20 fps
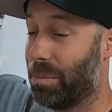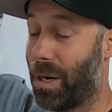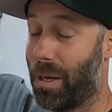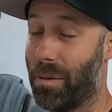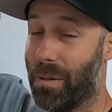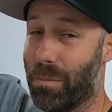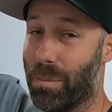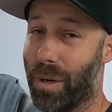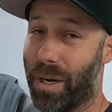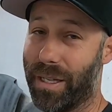
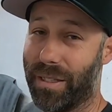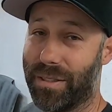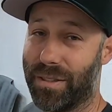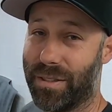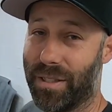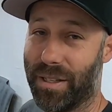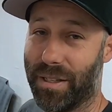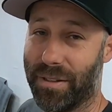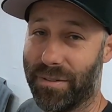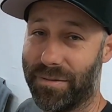probably break
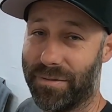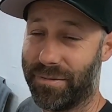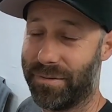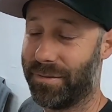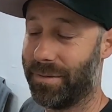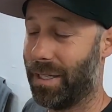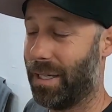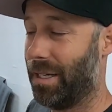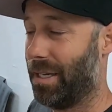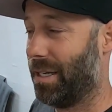stuff,
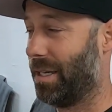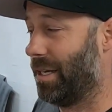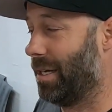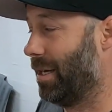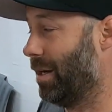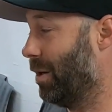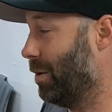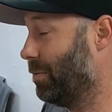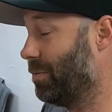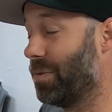
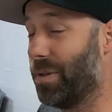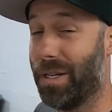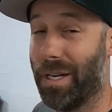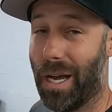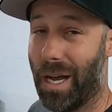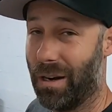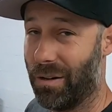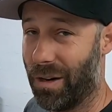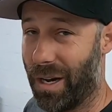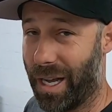hopefully
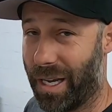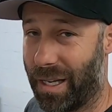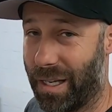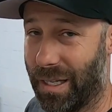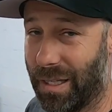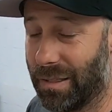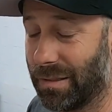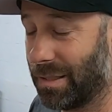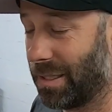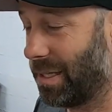not wreck
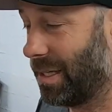it,